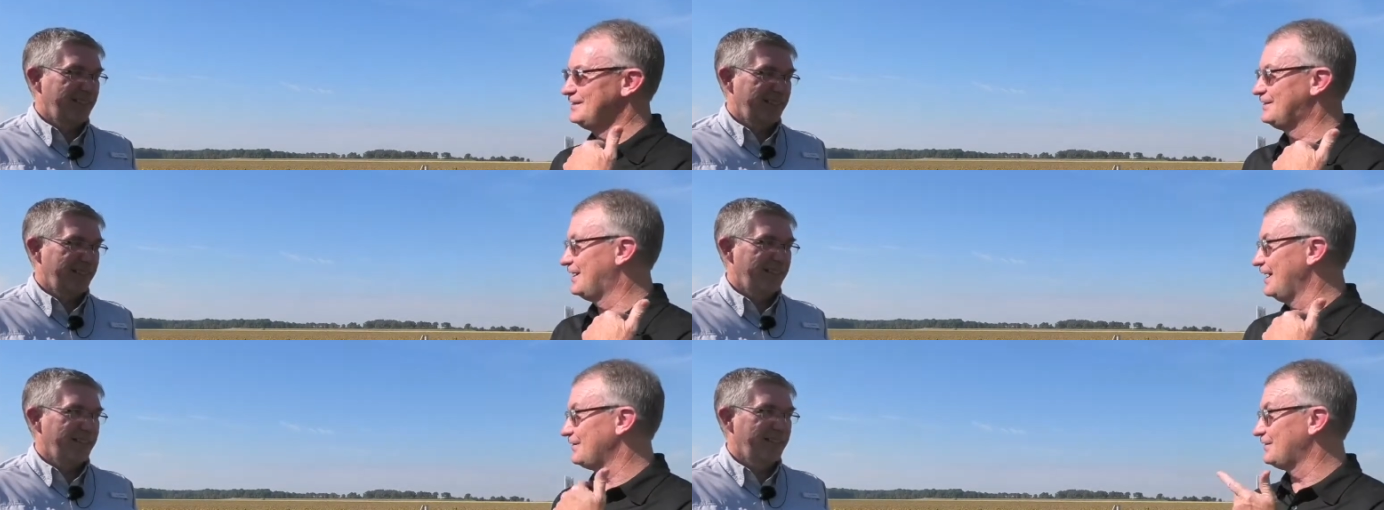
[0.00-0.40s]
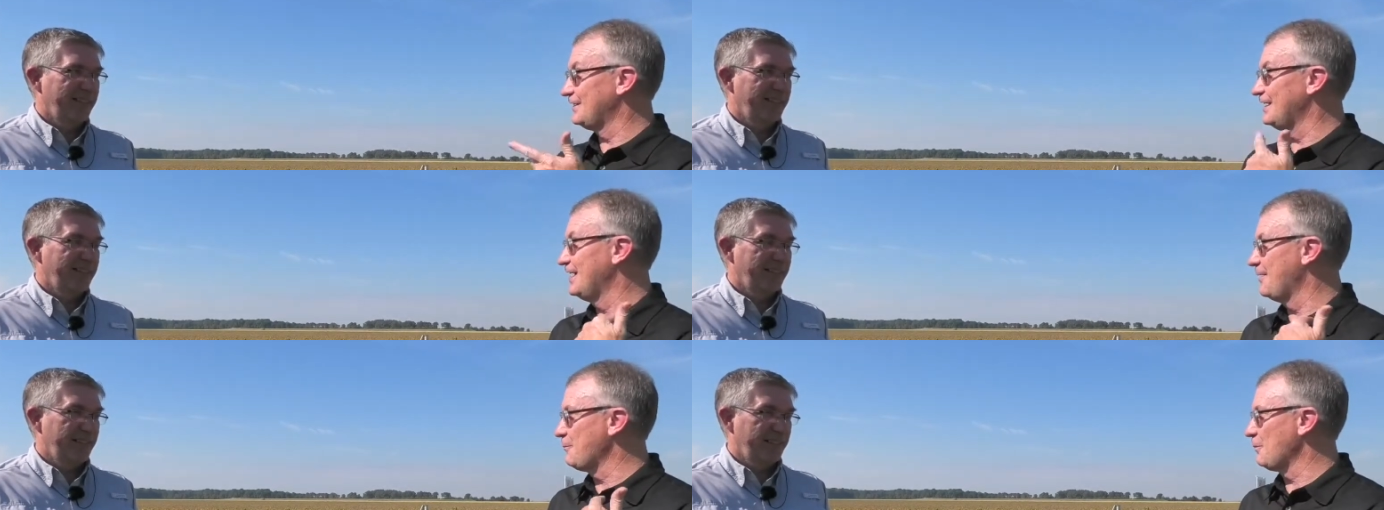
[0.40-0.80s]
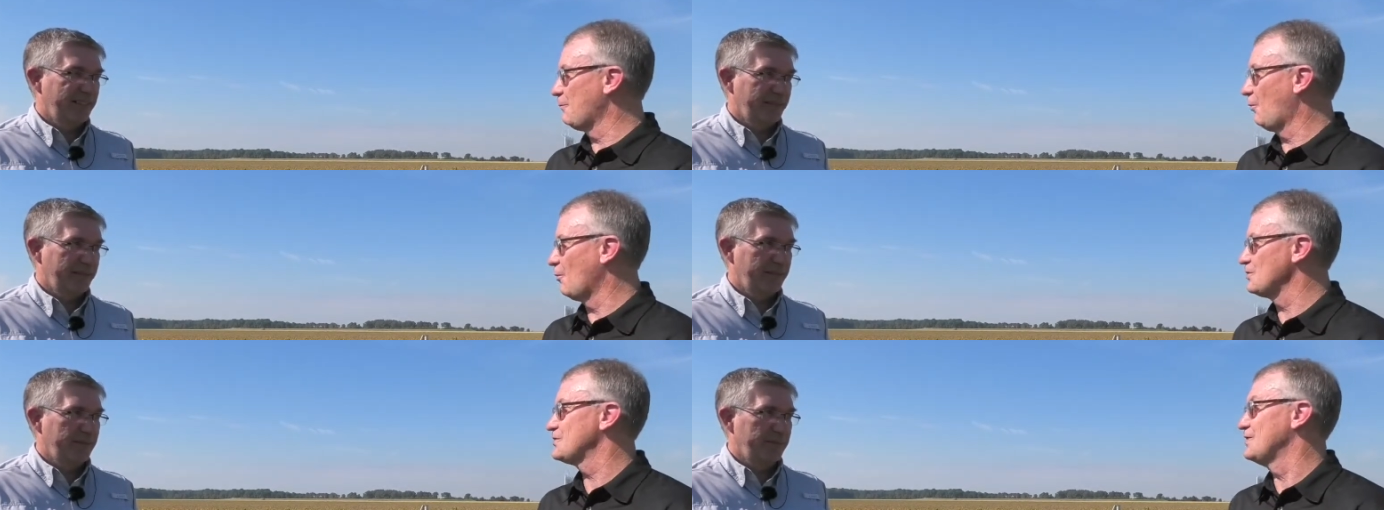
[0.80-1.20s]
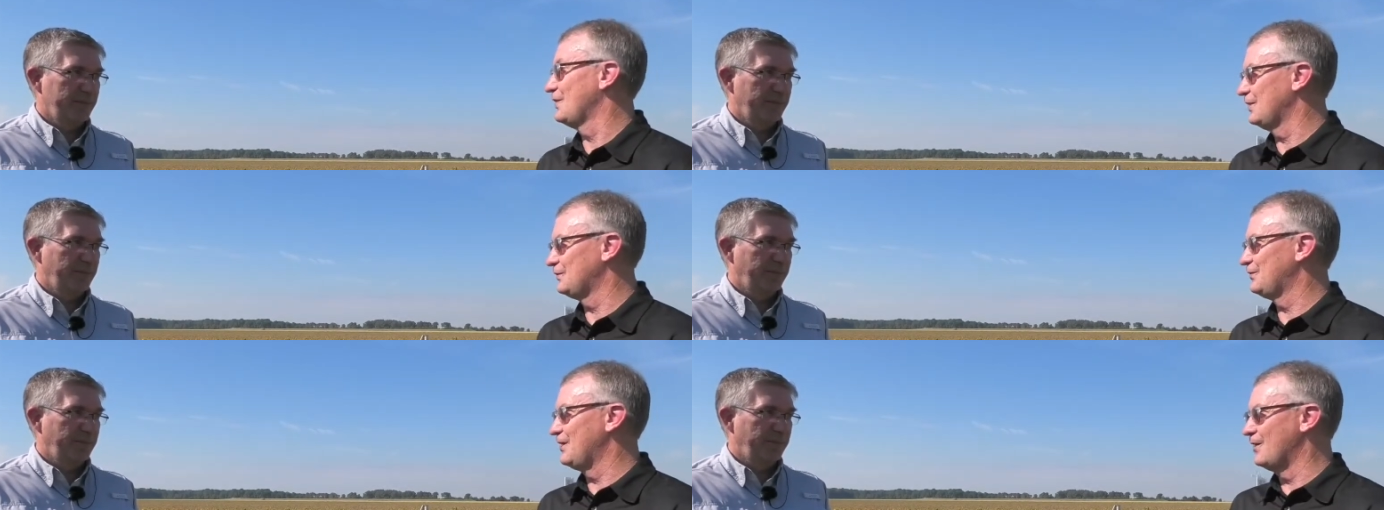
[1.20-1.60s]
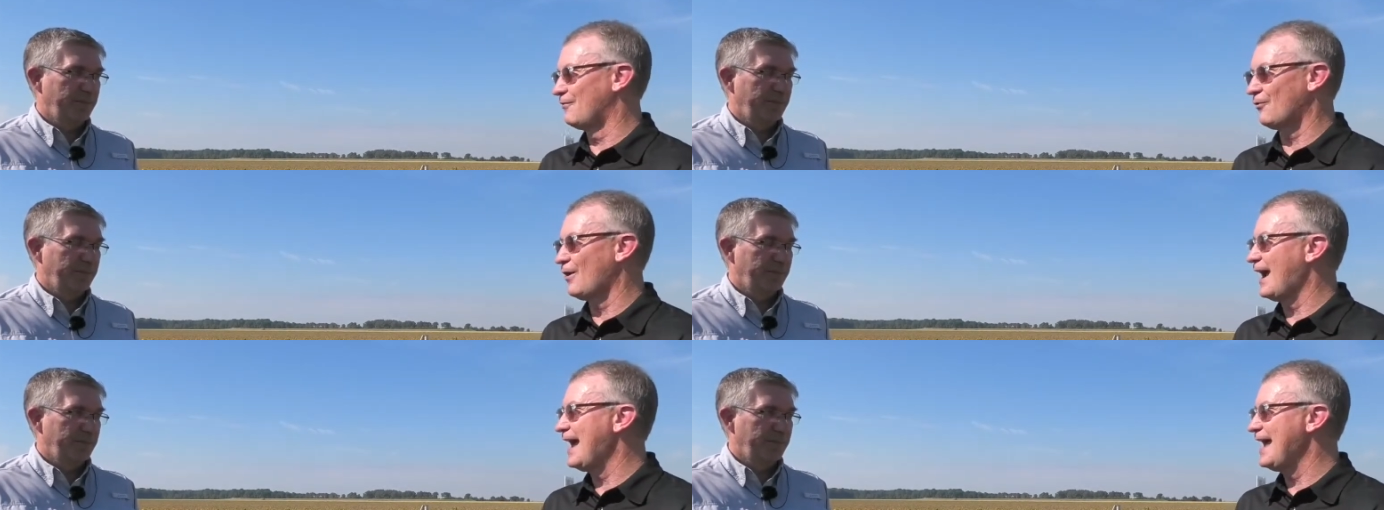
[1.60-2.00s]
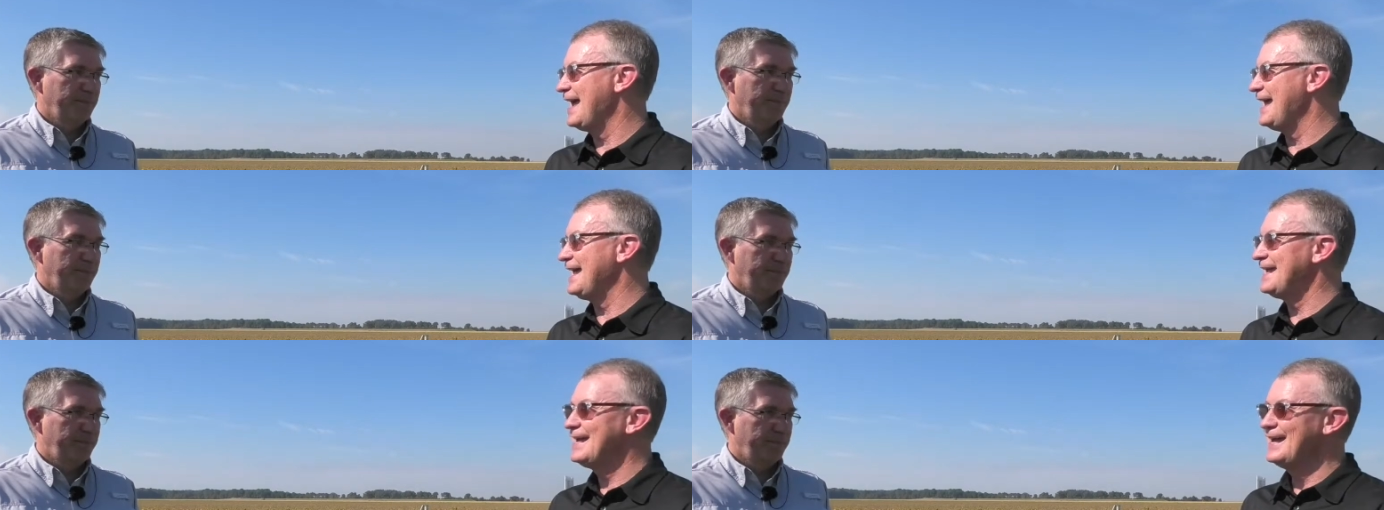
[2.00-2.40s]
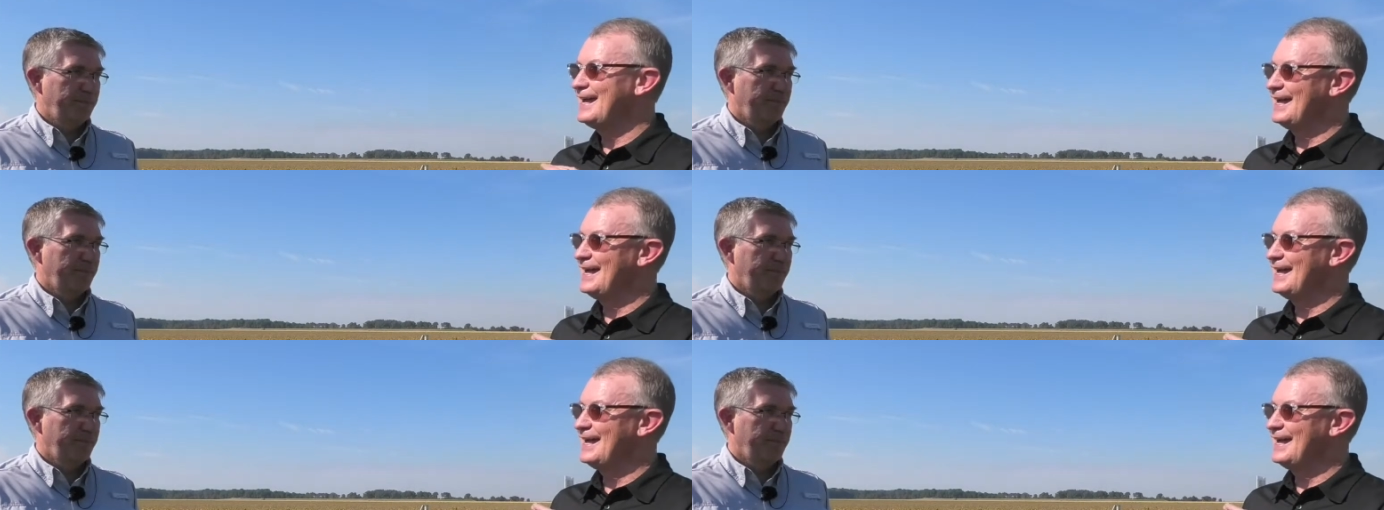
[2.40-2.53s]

Speaker 1: cut the upper portion of this field for hay,